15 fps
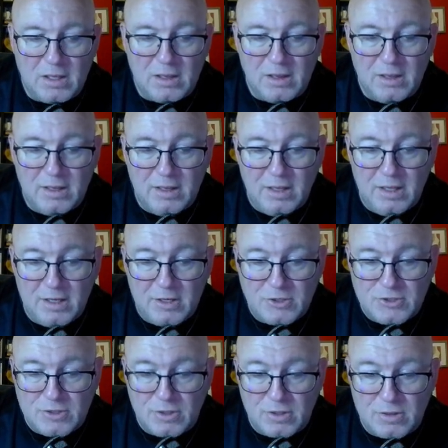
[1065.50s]

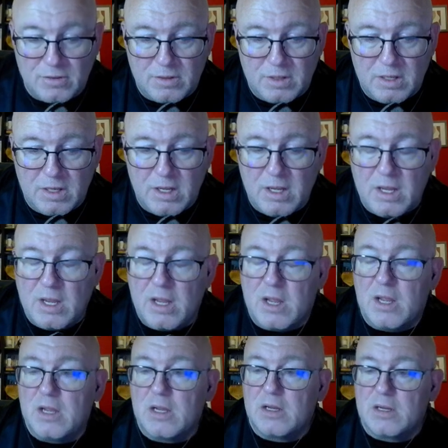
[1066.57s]
Literature,
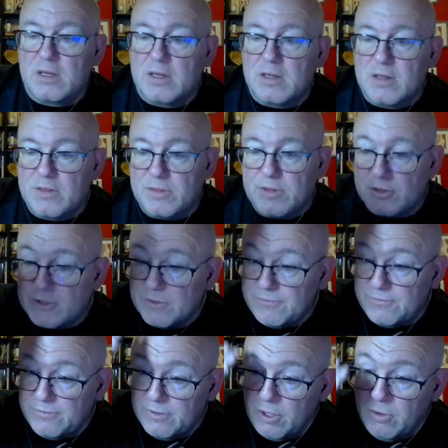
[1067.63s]
there's a
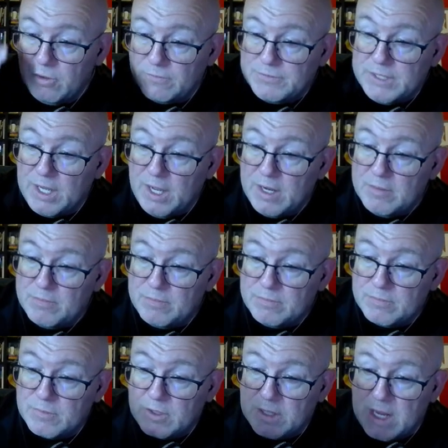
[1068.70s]
flow of time,
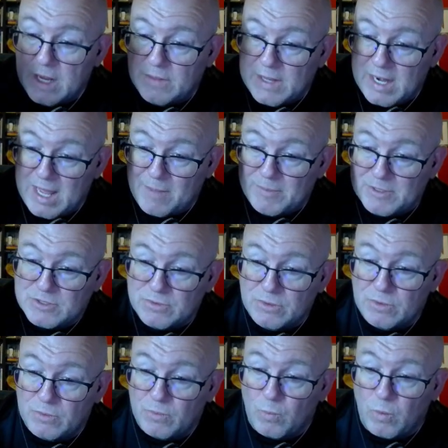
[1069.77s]
and that happens
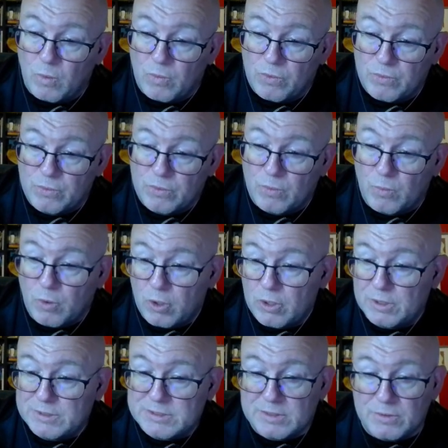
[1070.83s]
through the
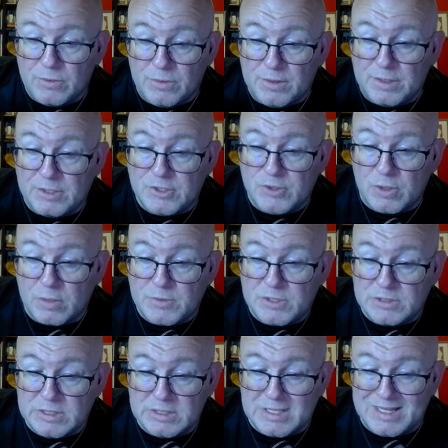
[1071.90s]
words and through the
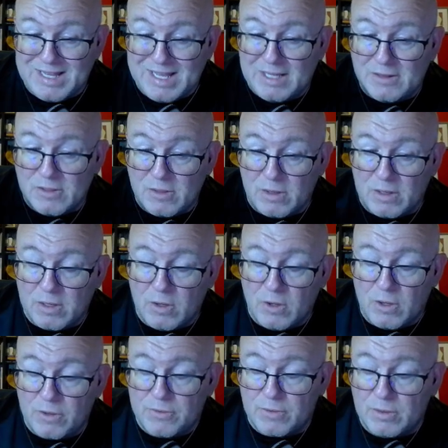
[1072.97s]
descriptions that the
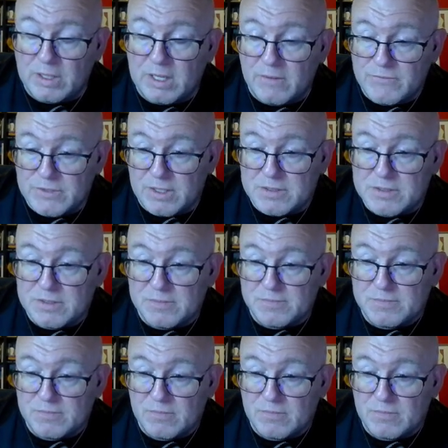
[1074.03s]
author gives us.